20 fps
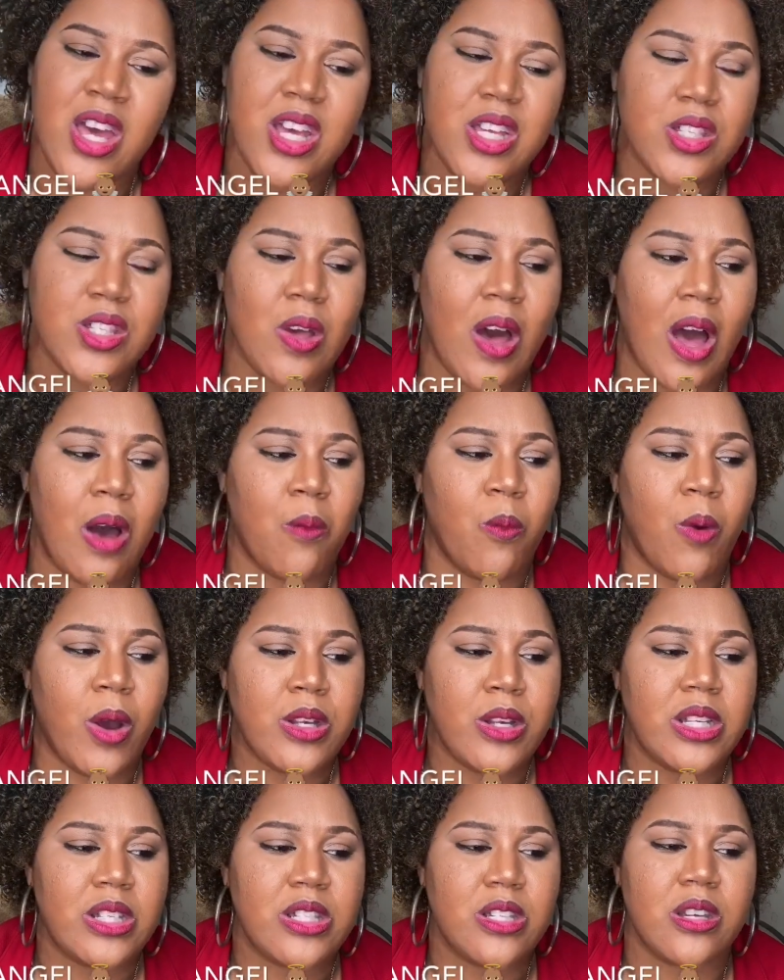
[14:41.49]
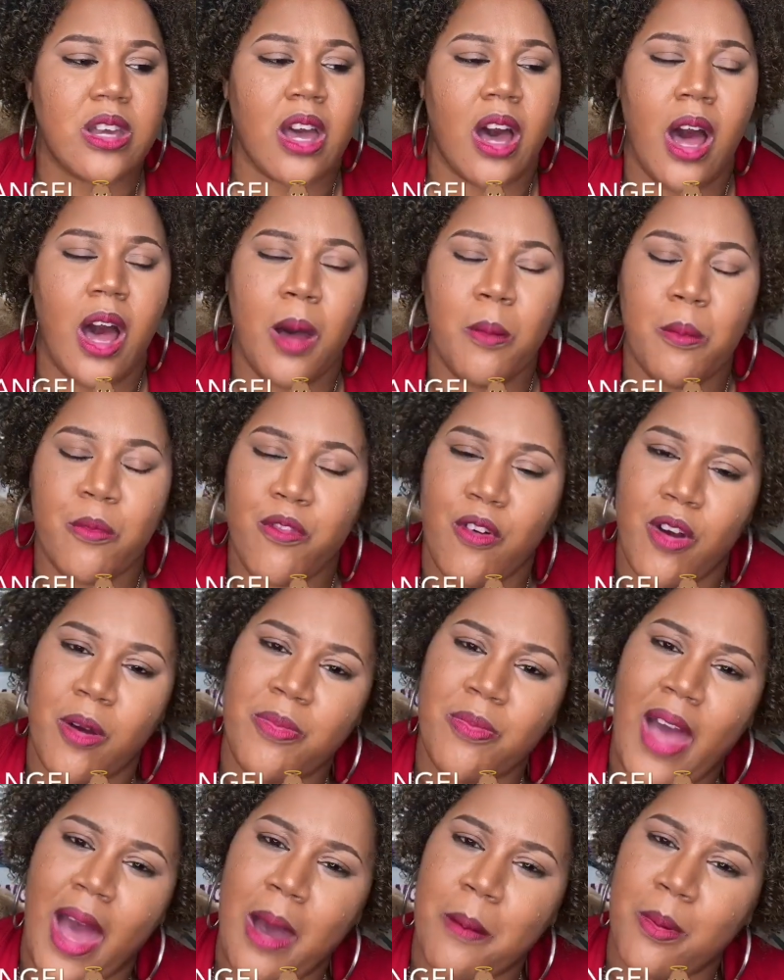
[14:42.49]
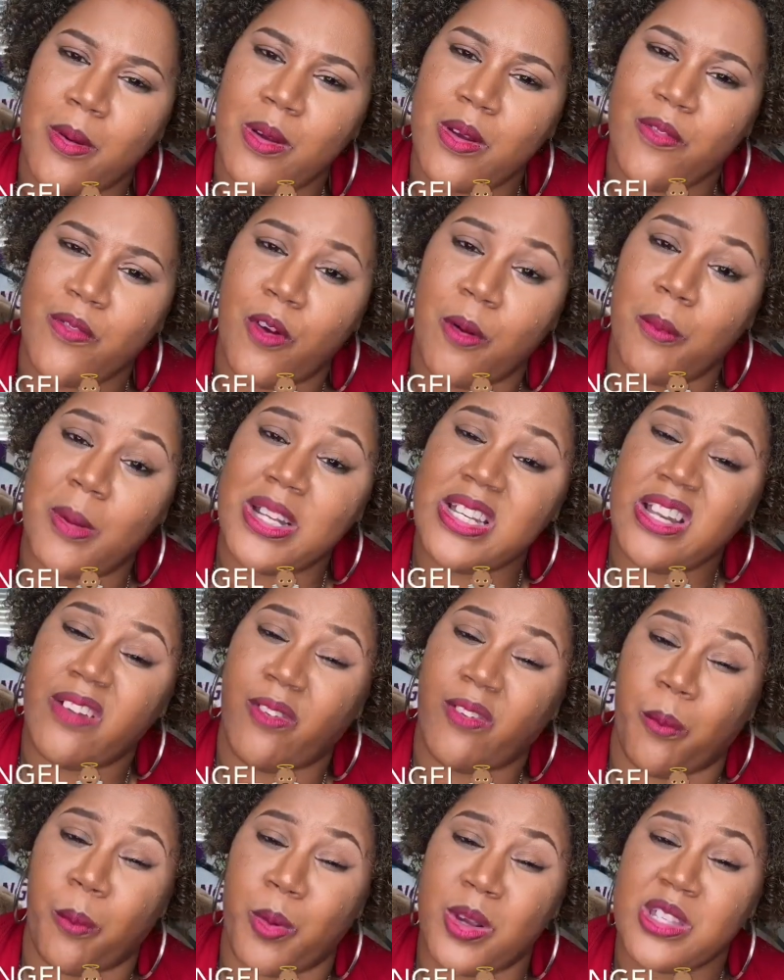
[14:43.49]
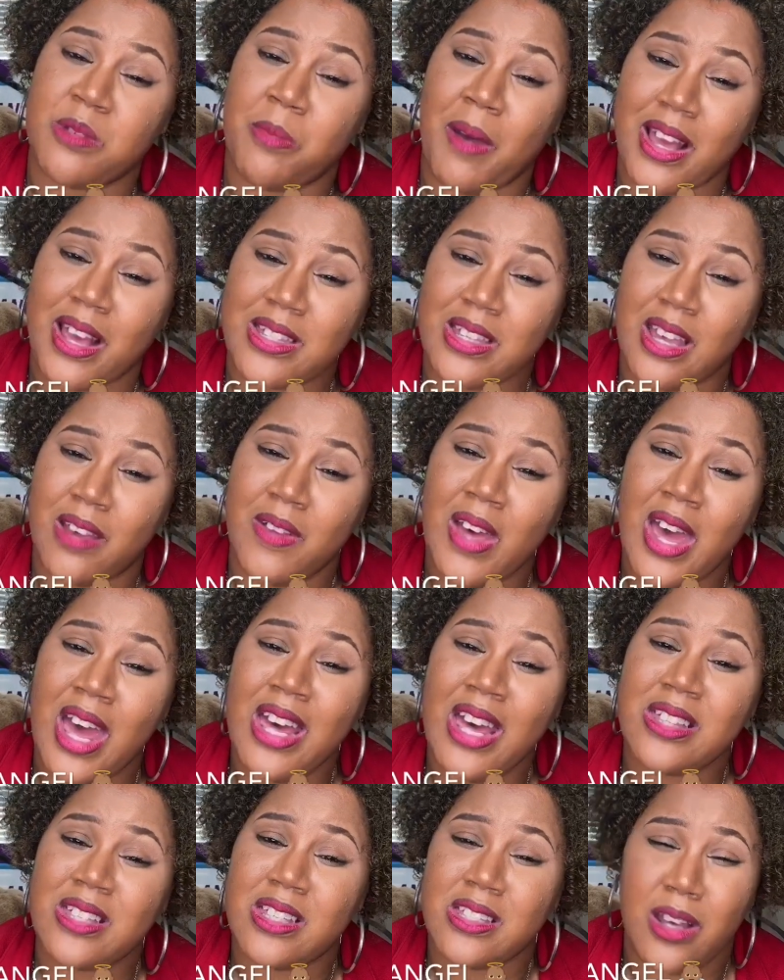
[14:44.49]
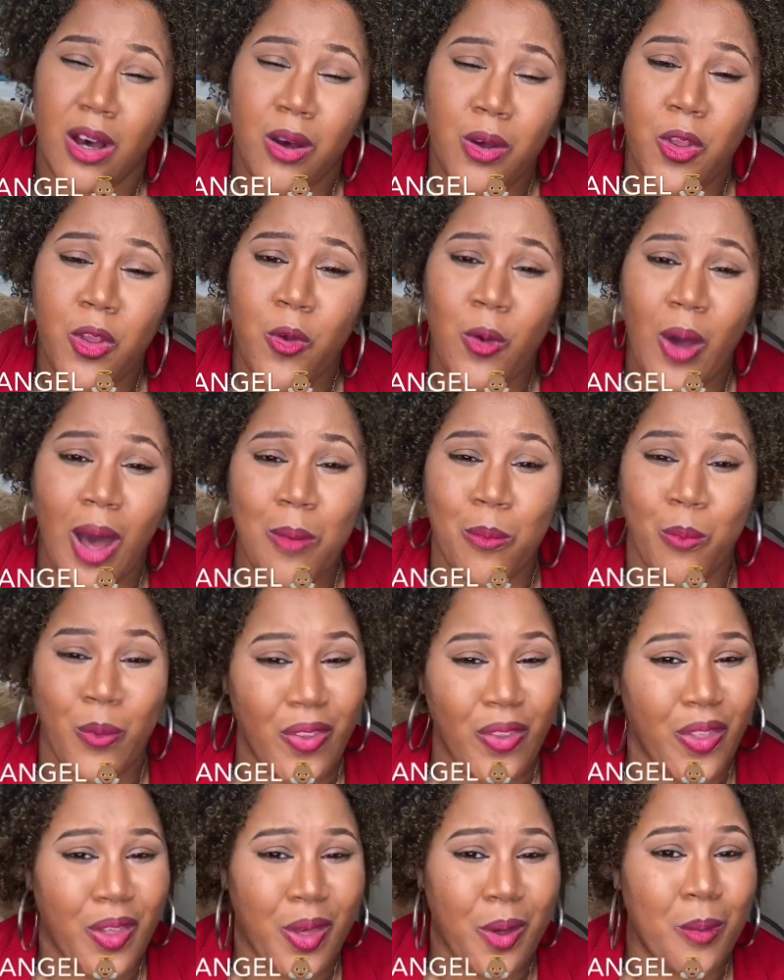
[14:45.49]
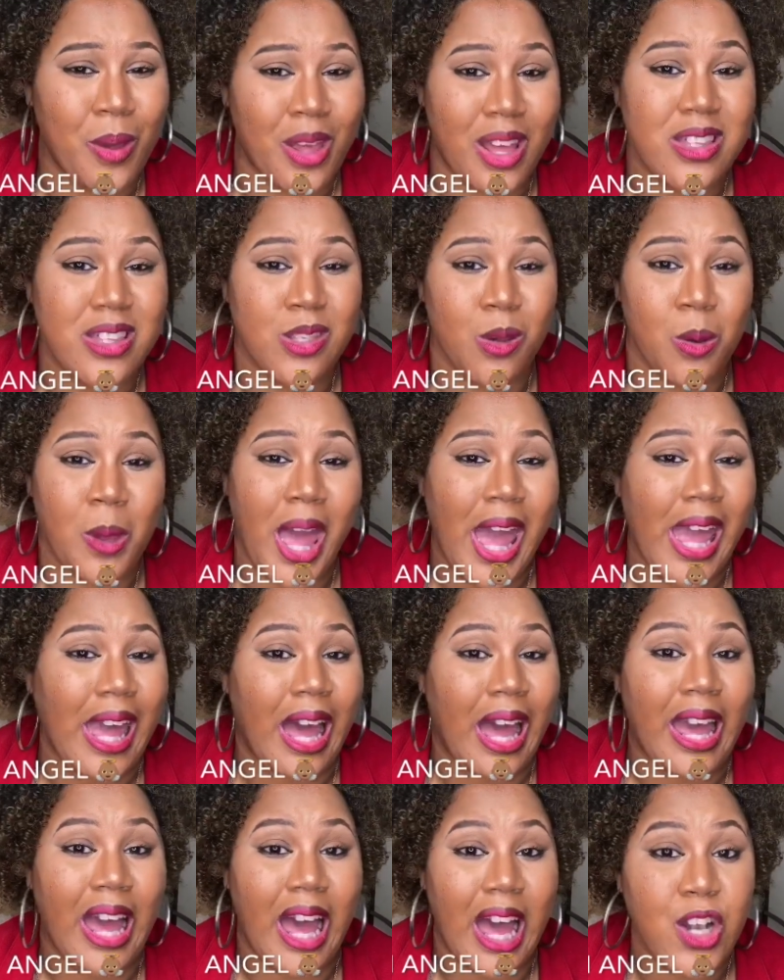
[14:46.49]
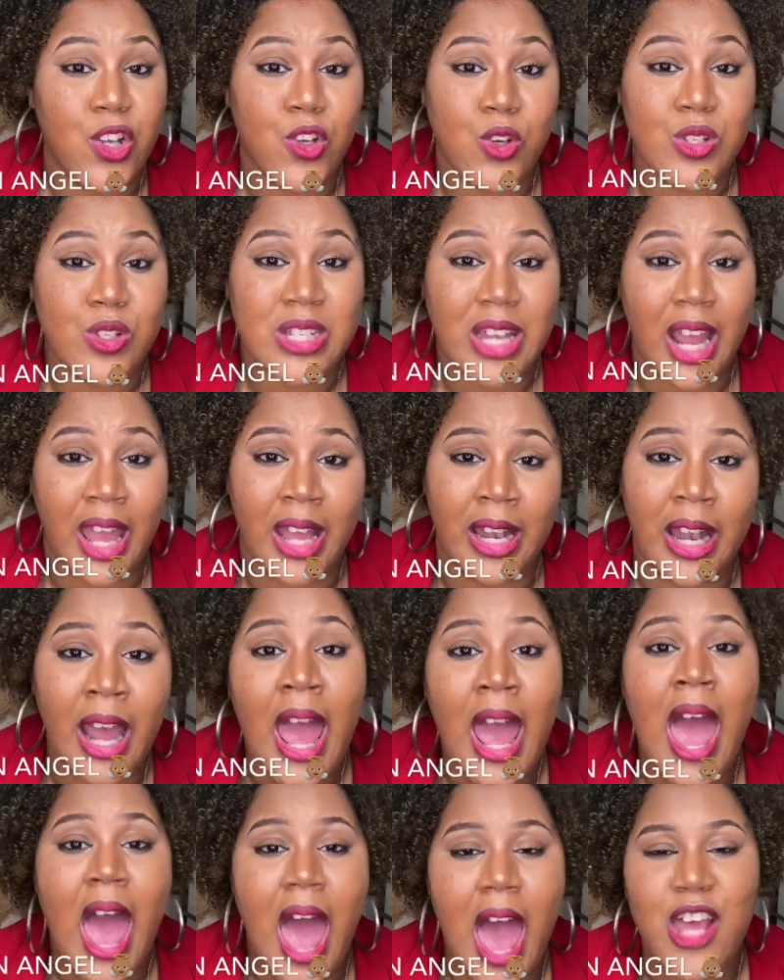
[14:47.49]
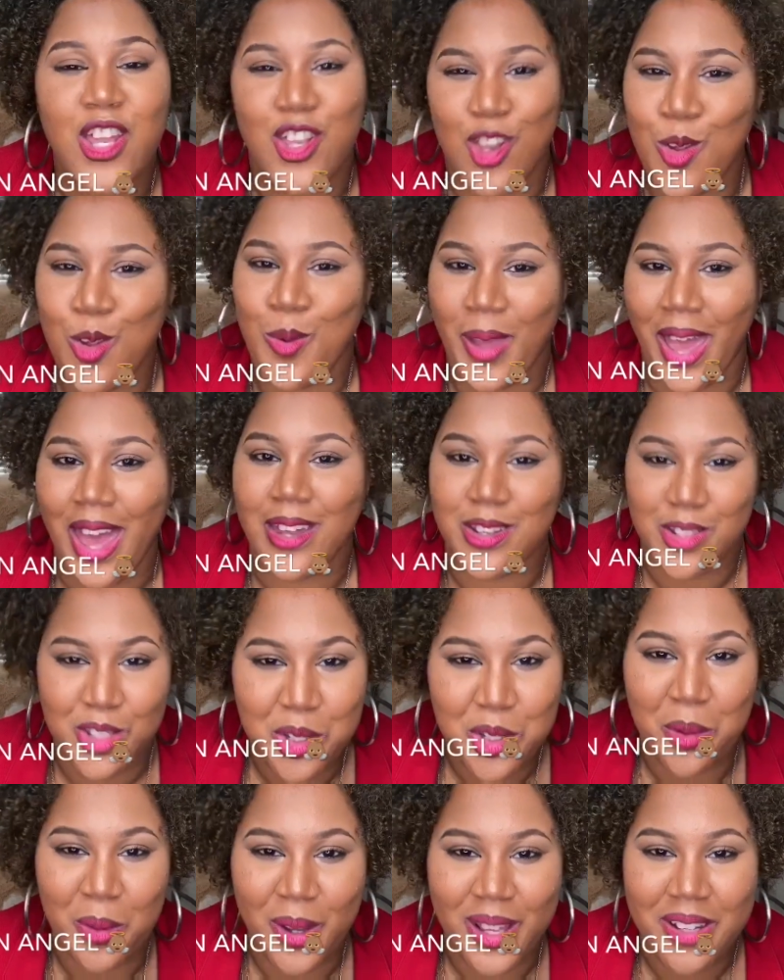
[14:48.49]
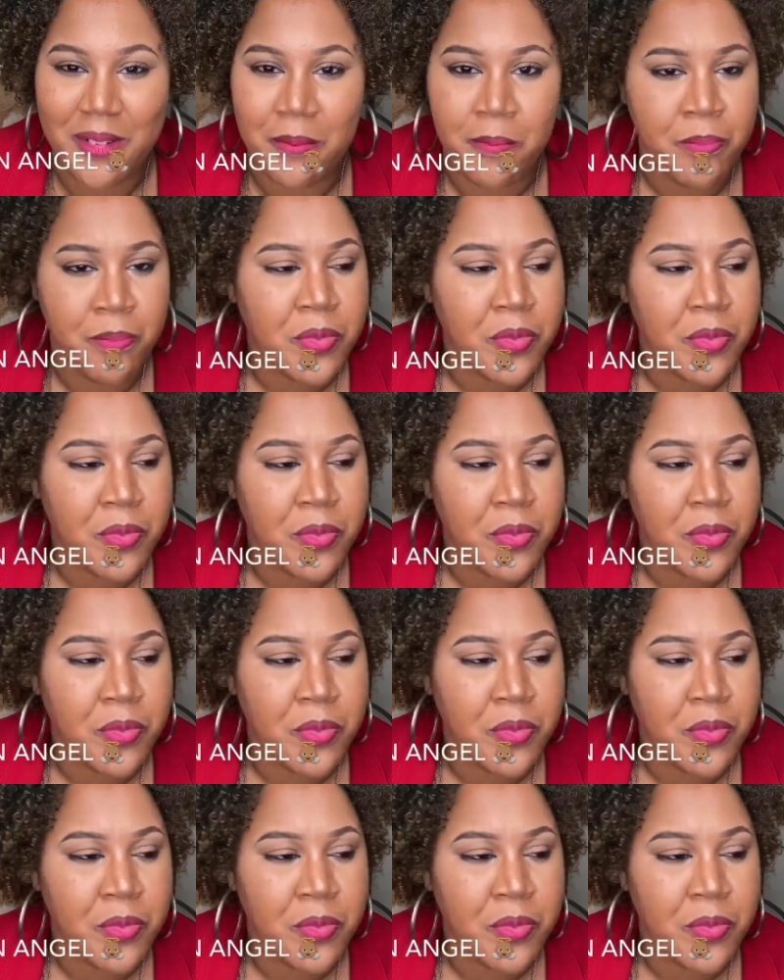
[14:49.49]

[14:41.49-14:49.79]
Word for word: So I wanted to come from that, from a different perspective, to tell you I'm with you. It's okay. I understand, and you can do it.